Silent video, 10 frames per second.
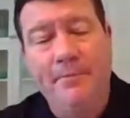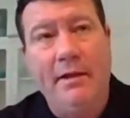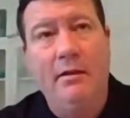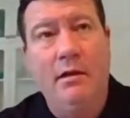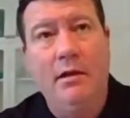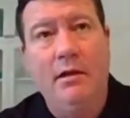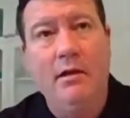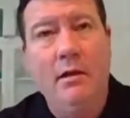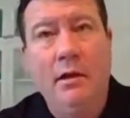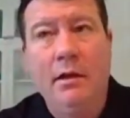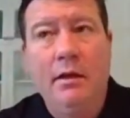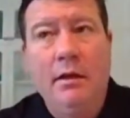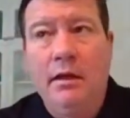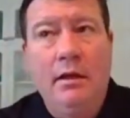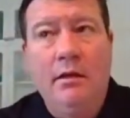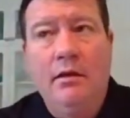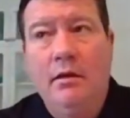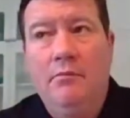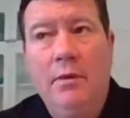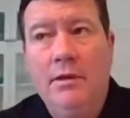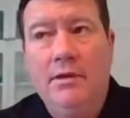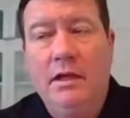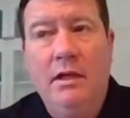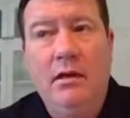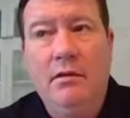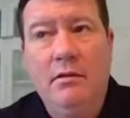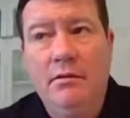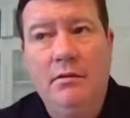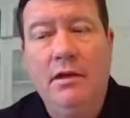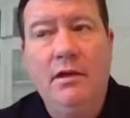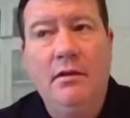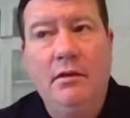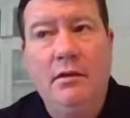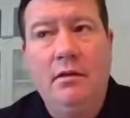They're uh, but uh, they,